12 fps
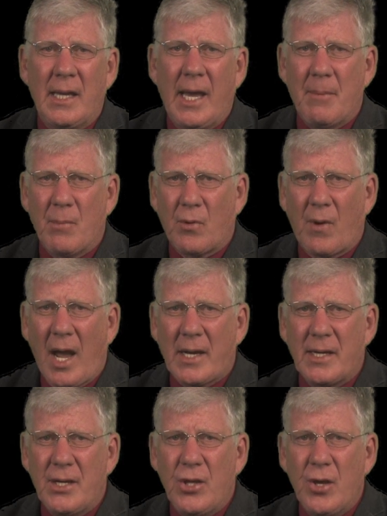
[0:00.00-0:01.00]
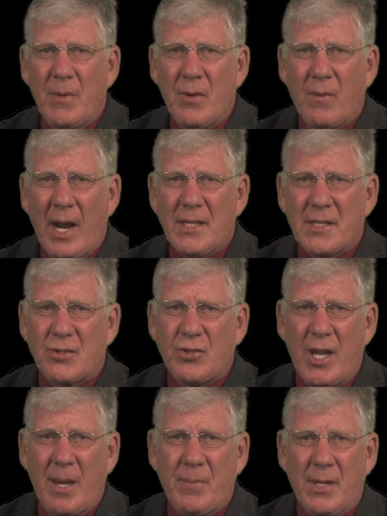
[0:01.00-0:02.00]
a Moroccan human rights
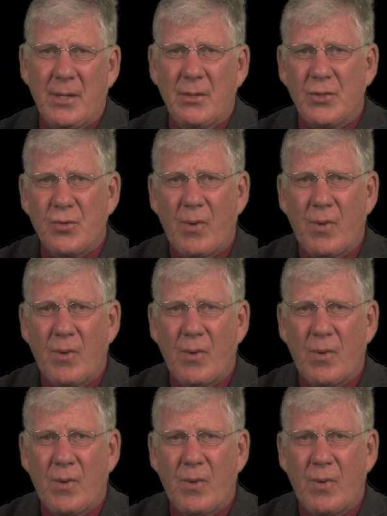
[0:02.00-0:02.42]
champion whose